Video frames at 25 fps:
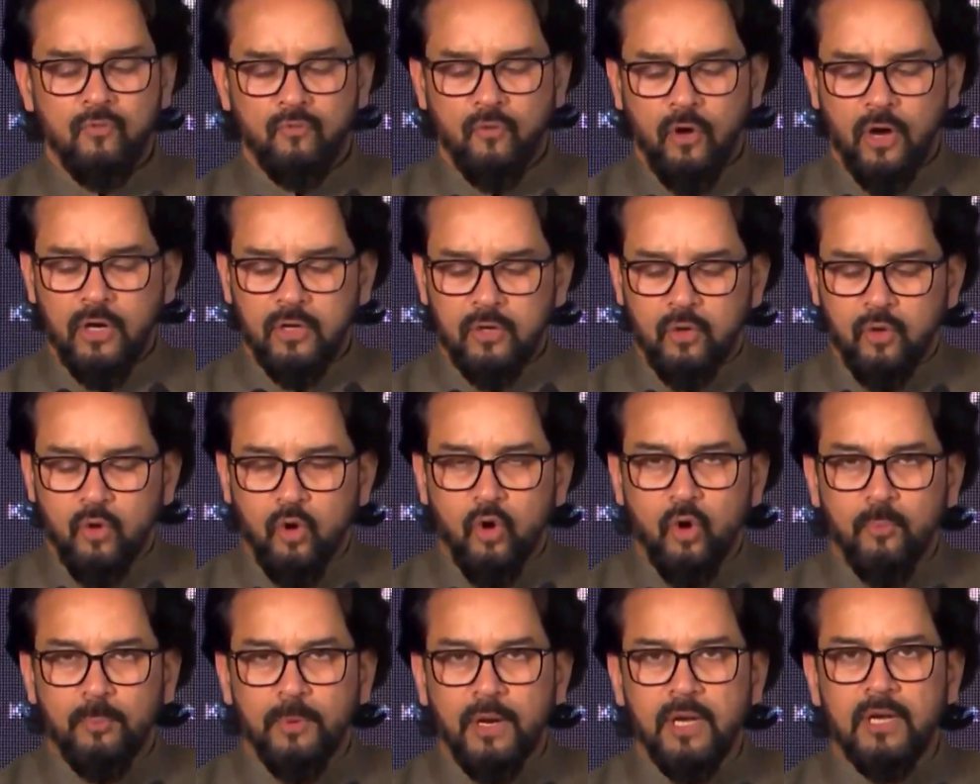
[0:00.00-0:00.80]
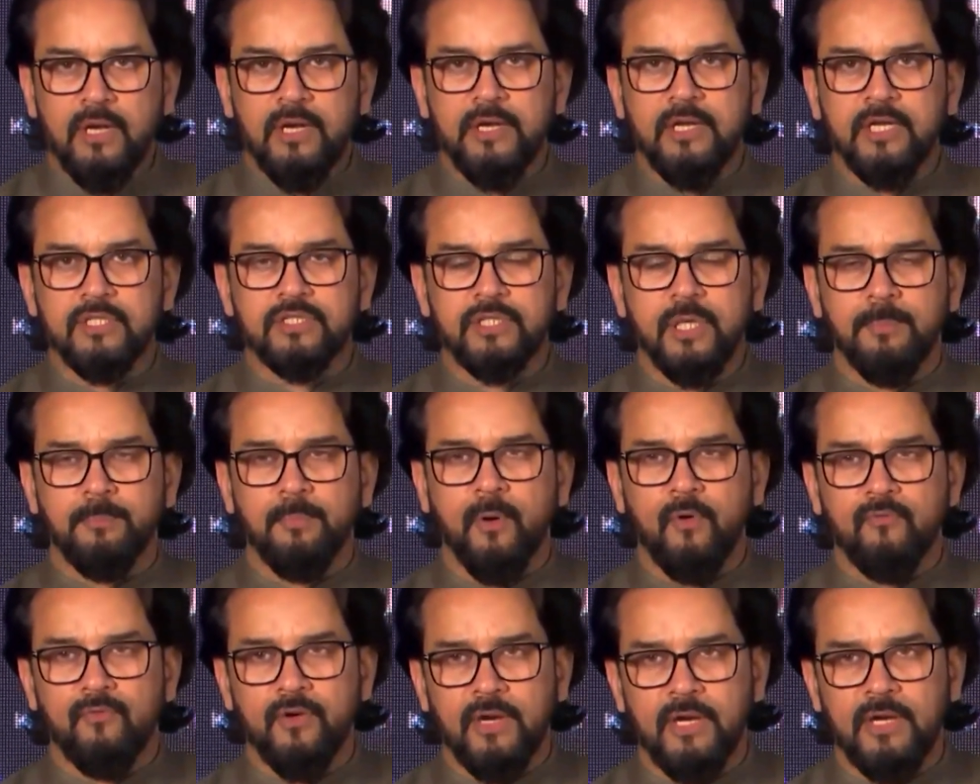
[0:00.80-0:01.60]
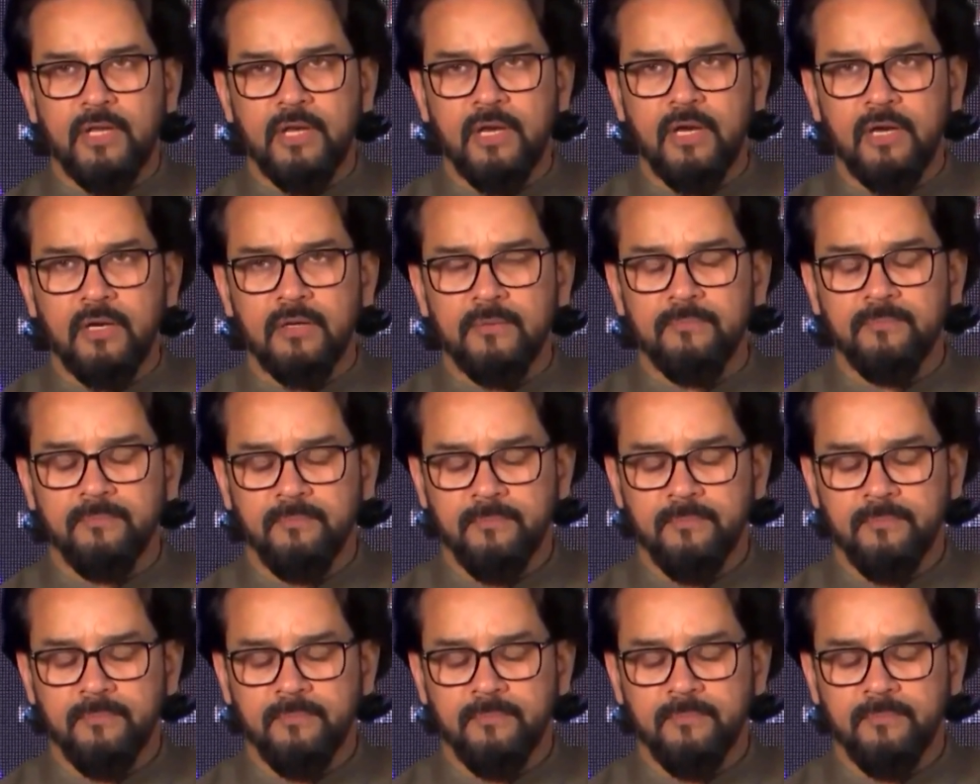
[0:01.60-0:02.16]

for global leadership of India.